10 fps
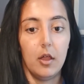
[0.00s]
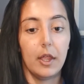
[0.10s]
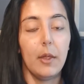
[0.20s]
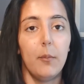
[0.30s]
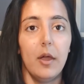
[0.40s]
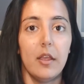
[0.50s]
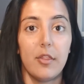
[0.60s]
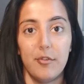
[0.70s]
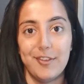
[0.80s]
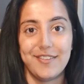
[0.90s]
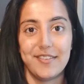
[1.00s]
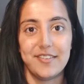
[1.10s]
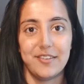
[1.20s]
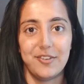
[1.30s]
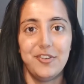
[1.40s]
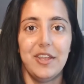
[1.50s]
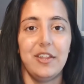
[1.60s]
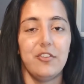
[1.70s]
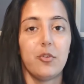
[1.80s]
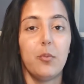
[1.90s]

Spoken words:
okay, why are they resistant to change?